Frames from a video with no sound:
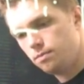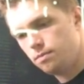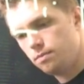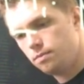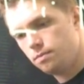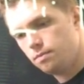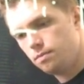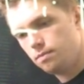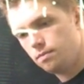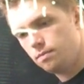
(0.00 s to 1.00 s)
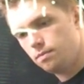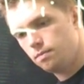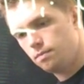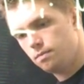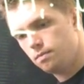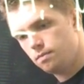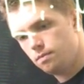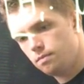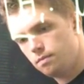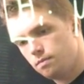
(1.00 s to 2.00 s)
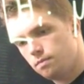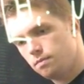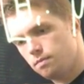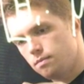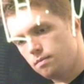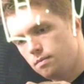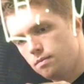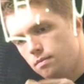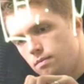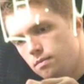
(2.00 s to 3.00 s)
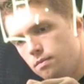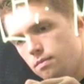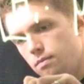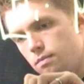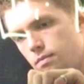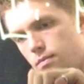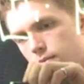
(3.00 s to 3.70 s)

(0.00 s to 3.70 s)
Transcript: Nothing is said.